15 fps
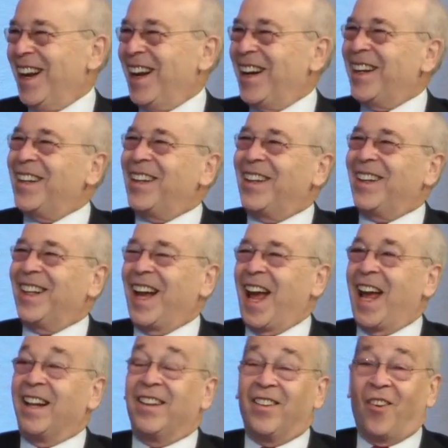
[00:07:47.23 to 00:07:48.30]
uh,
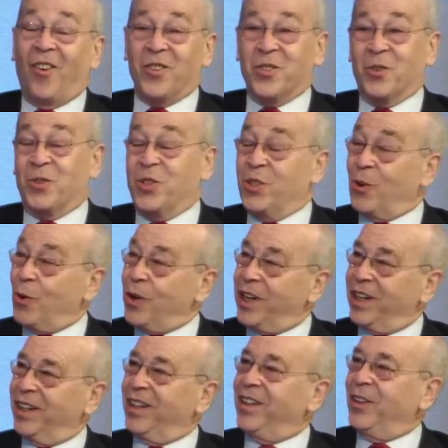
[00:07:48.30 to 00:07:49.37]
and also
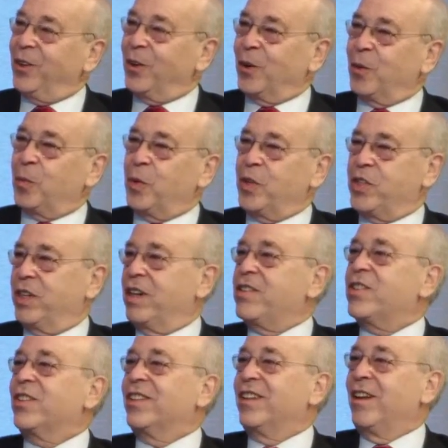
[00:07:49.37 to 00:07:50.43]
showing your
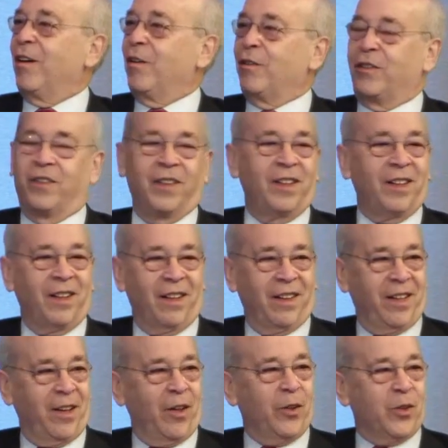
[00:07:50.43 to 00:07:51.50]
appreciation of
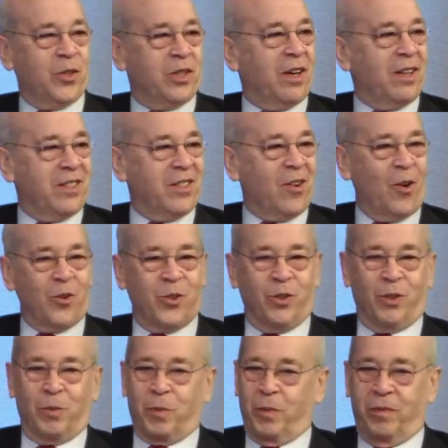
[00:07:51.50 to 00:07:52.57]
the other side's
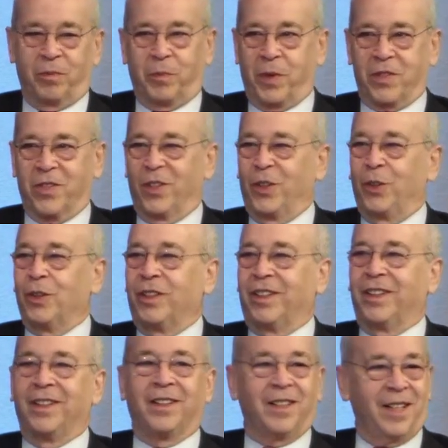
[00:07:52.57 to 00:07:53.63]
culture. President Yoon
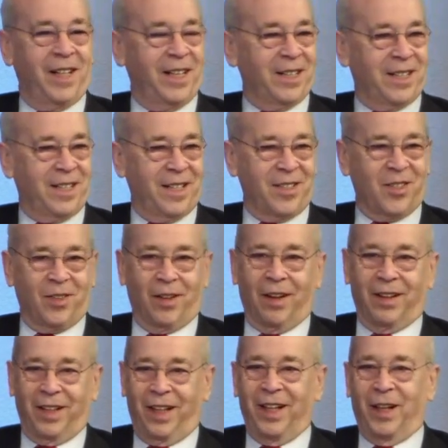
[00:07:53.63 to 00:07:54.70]
didn't insist
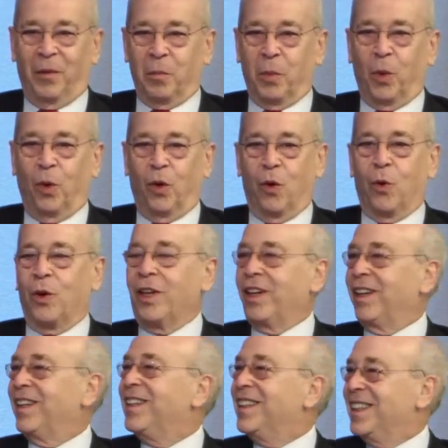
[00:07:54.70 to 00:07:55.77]
on eating
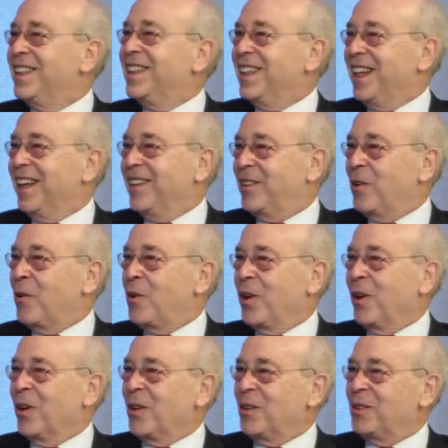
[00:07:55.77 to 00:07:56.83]
bulgogi in hmm. Tokyo.